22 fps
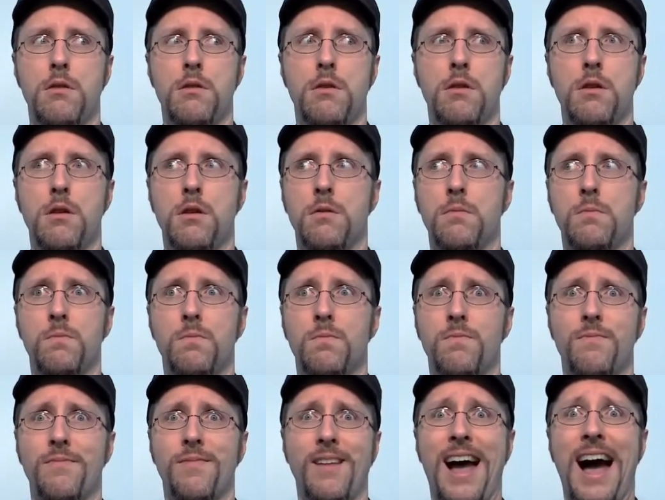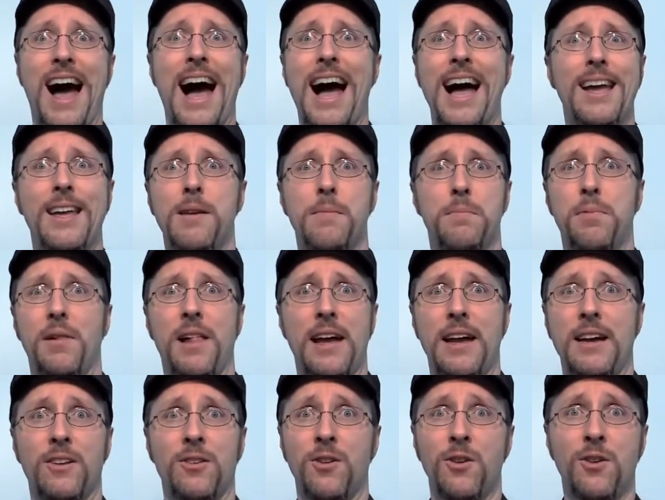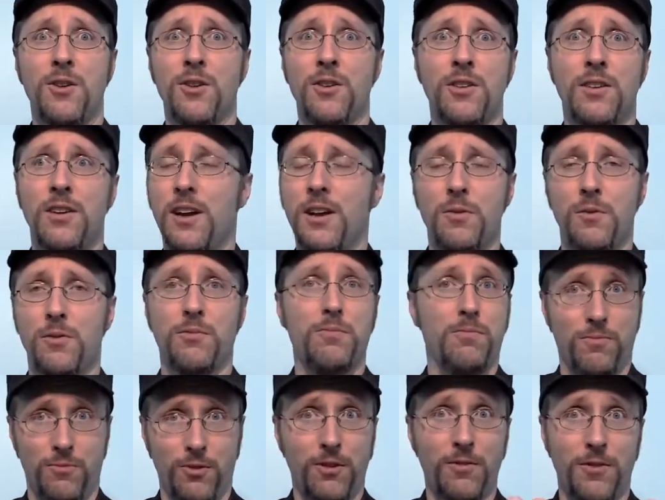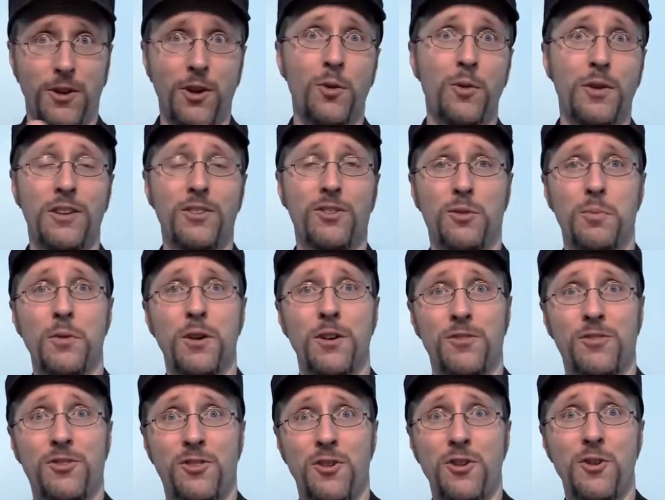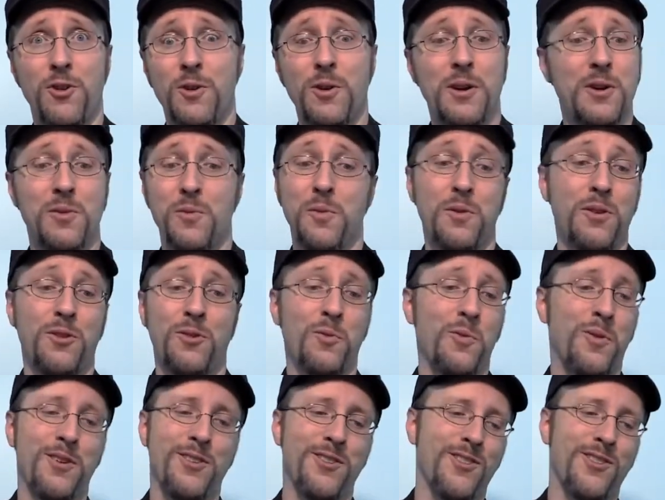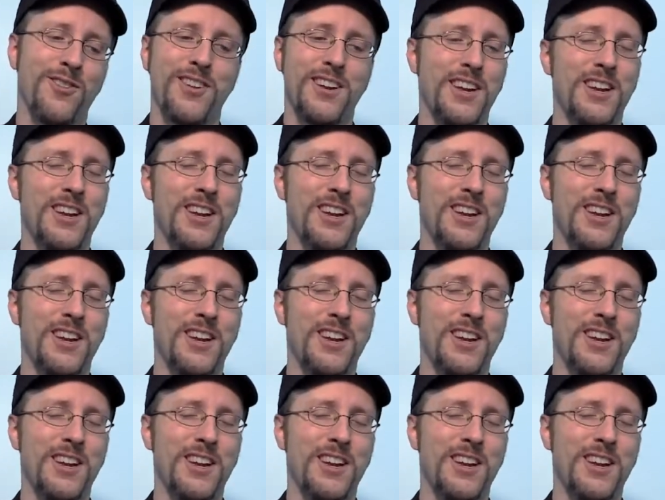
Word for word: Um, hi, Black Nerd. I was reviewing Smurfs two and was wondering